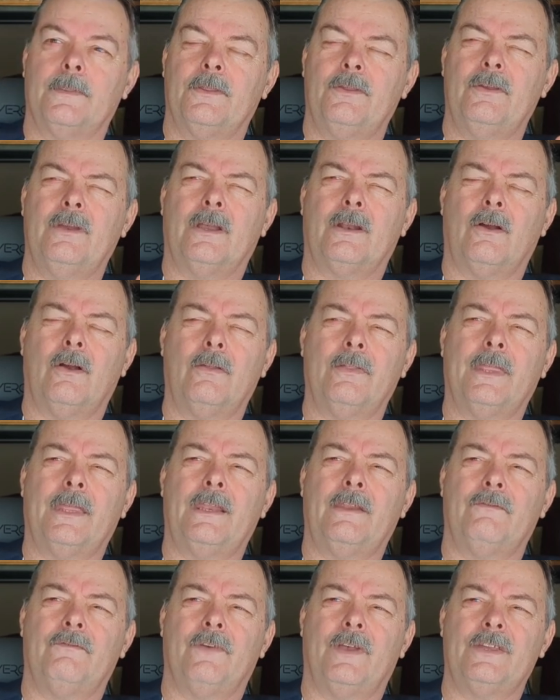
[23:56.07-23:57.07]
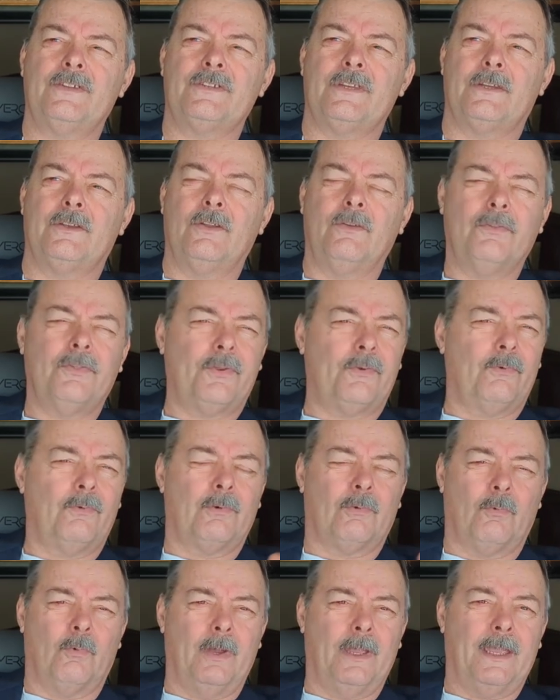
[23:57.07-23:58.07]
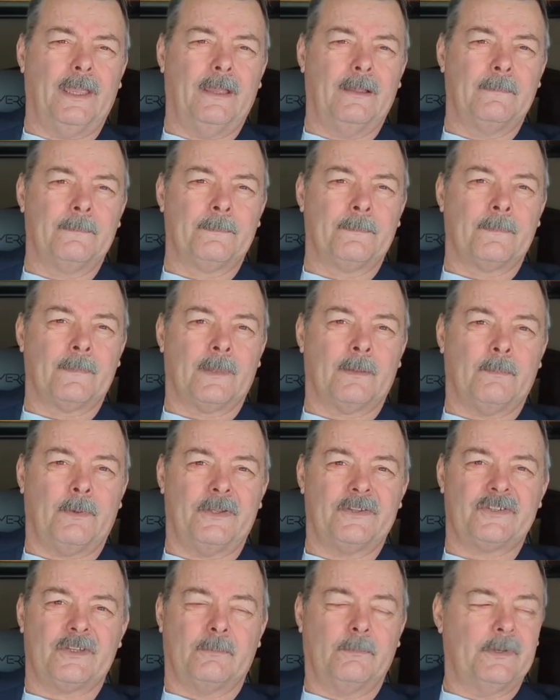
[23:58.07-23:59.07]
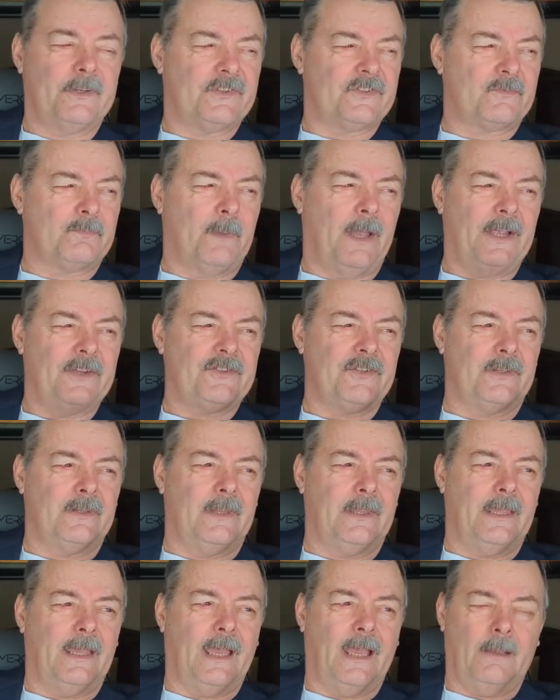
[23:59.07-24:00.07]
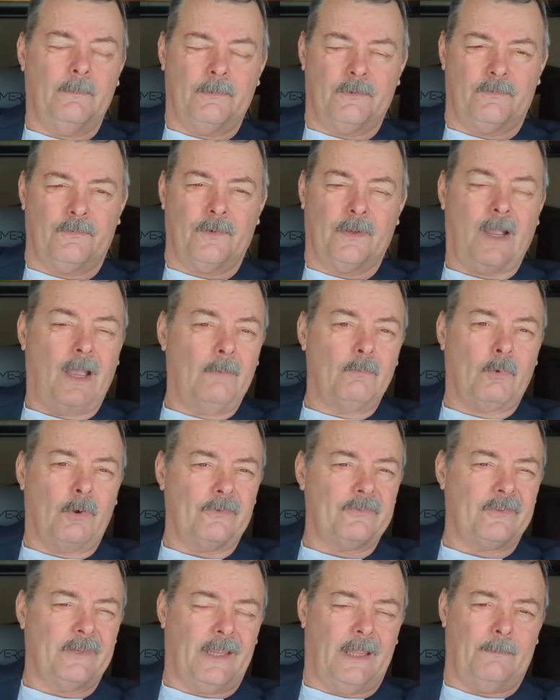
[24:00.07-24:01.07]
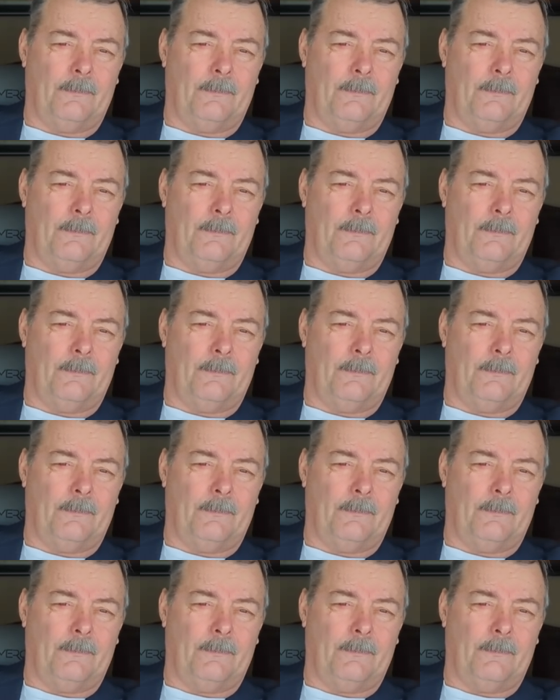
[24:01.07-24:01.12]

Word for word: you got all that invested. Don't throw it away by somebody smashing the atmosphere. God works in